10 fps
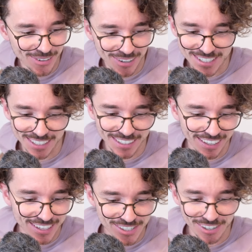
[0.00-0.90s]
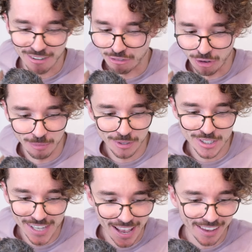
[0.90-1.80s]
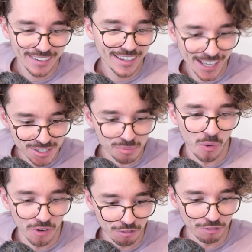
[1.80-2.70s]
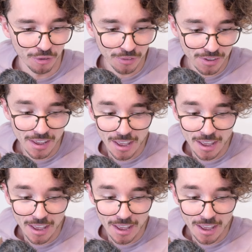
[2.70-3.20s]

New articulation, affordable set. It's wonderful.